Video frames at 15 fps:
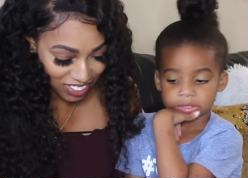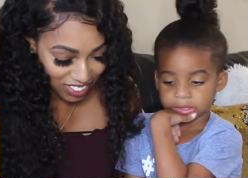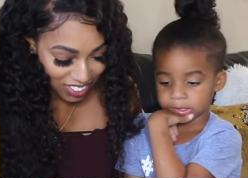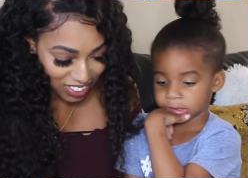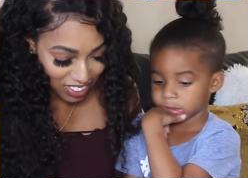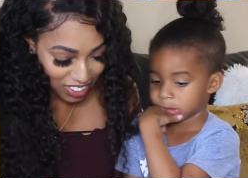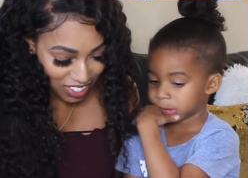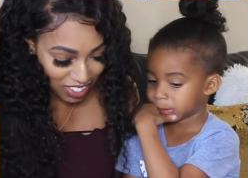
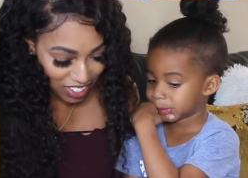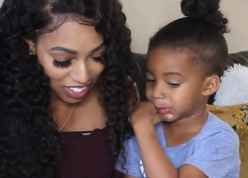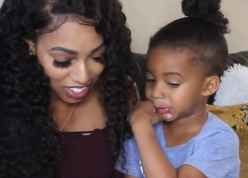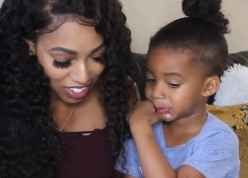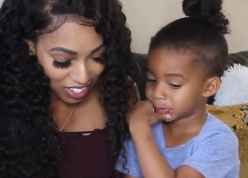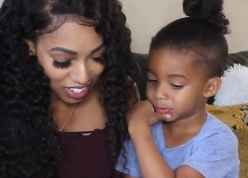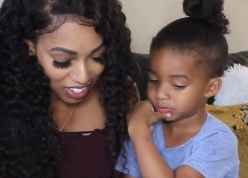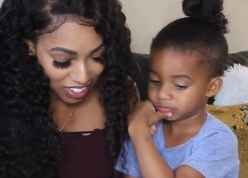
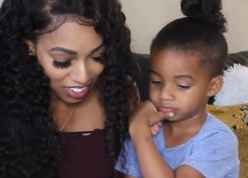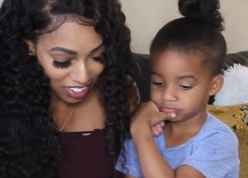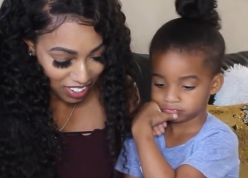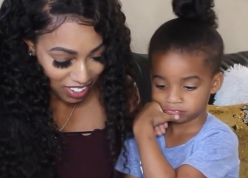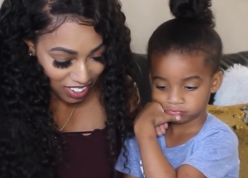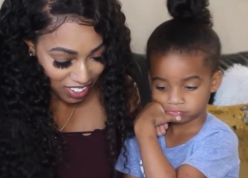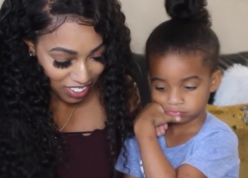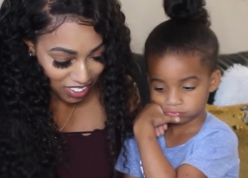
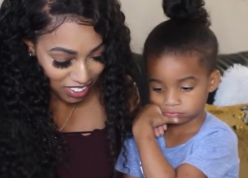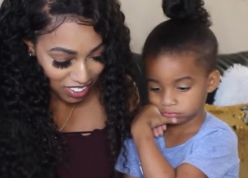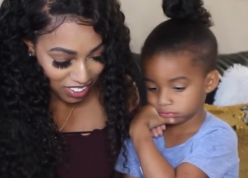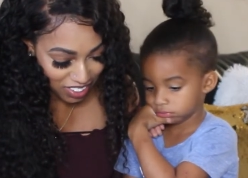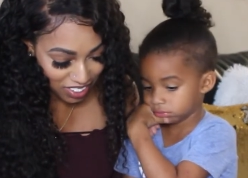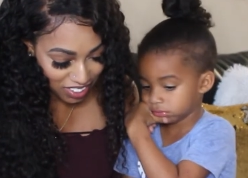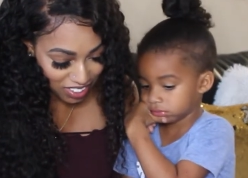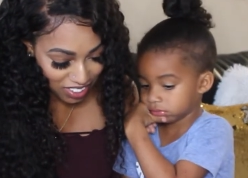
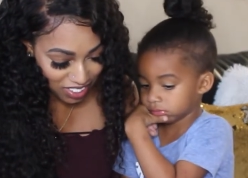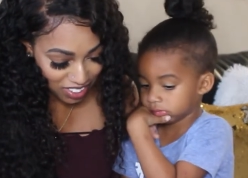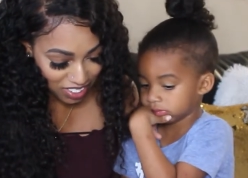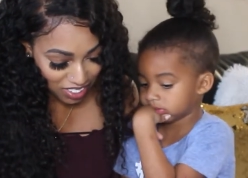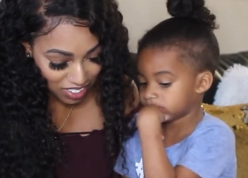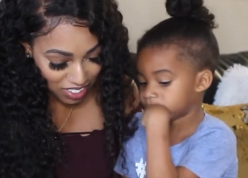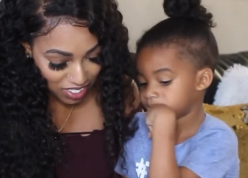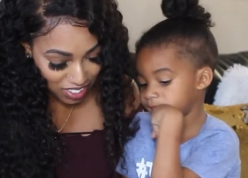
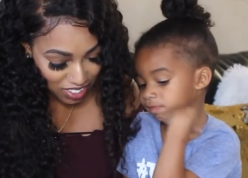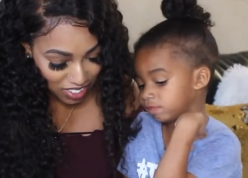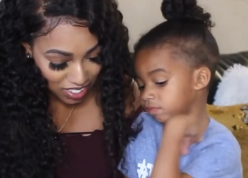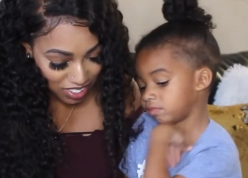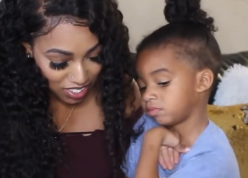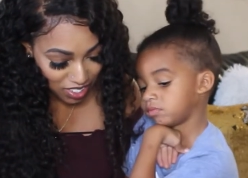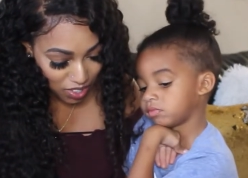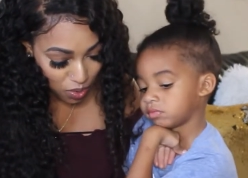
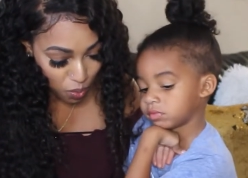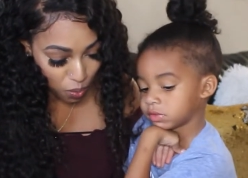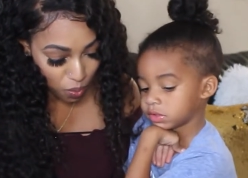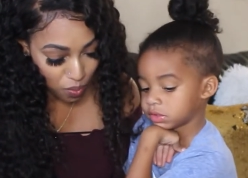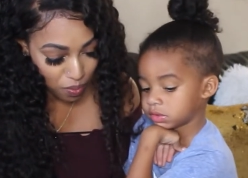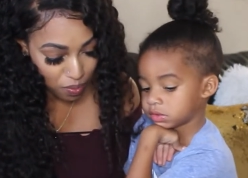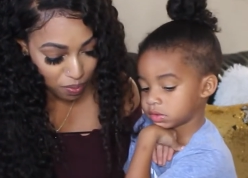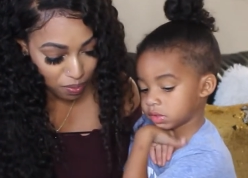
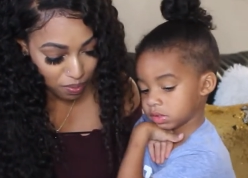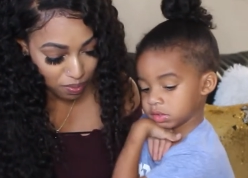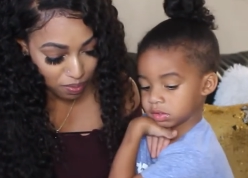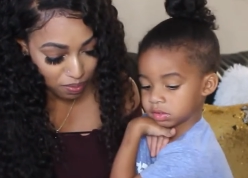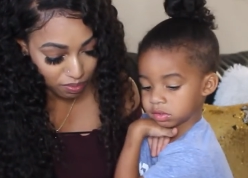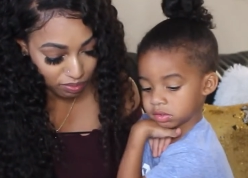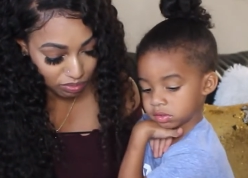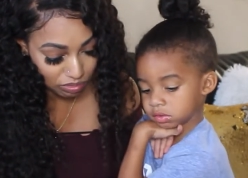
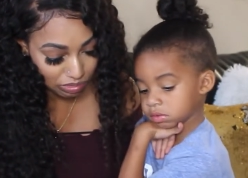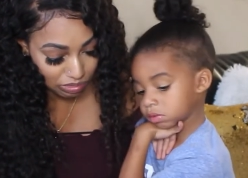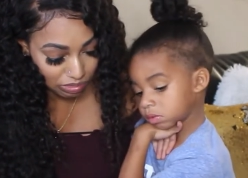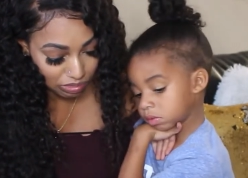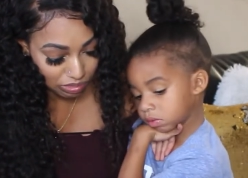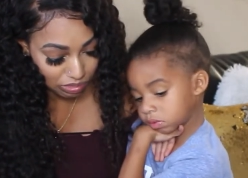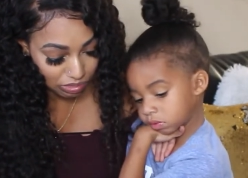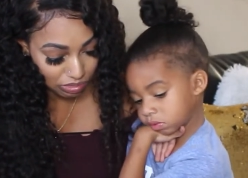
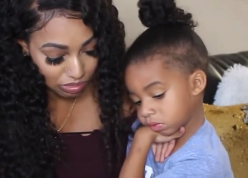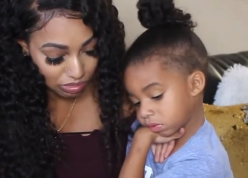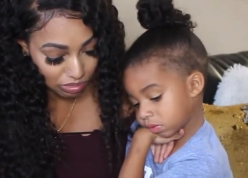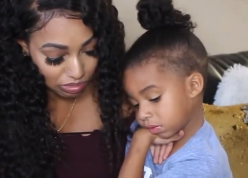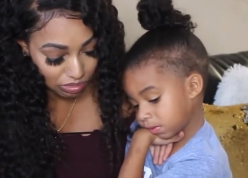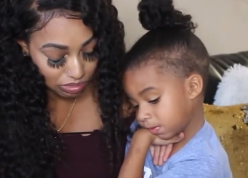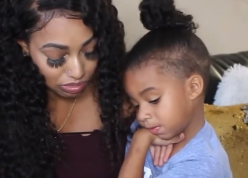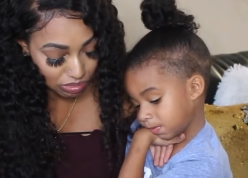
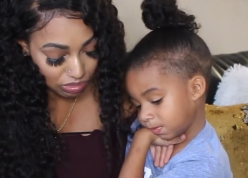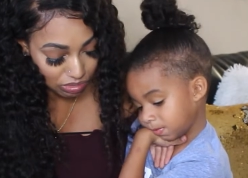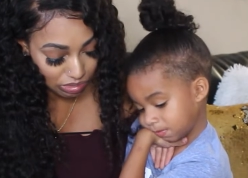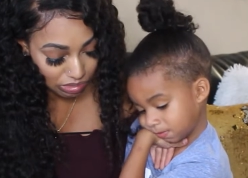(silence)